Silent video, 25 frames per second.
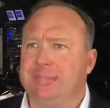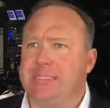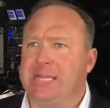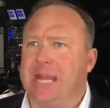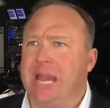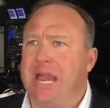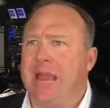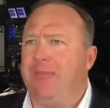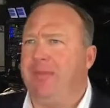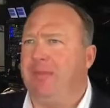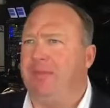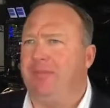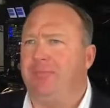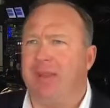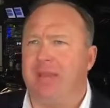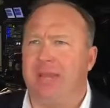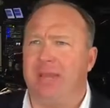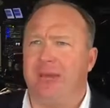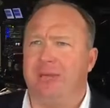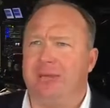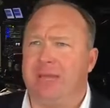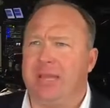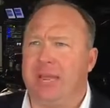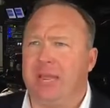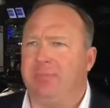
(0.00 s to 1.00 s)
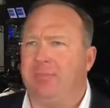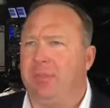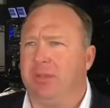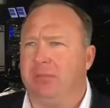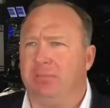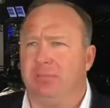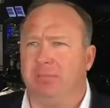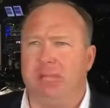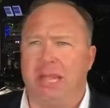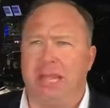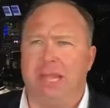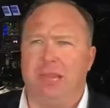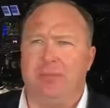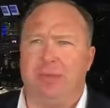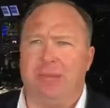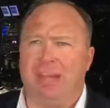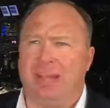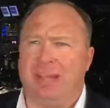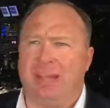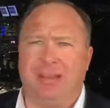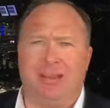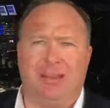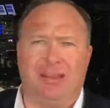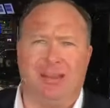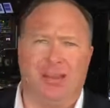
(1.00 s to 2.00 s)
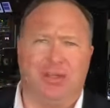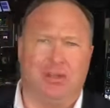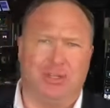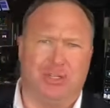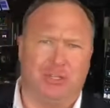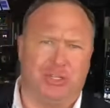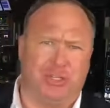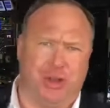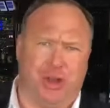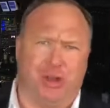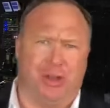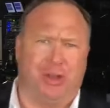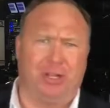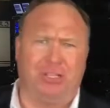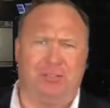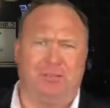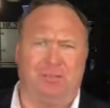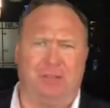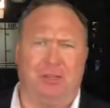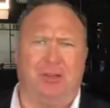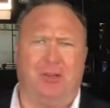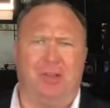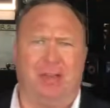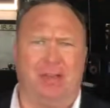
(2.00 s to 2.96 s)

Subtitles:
guy that videotaped the lady getting killed in Charlottesville.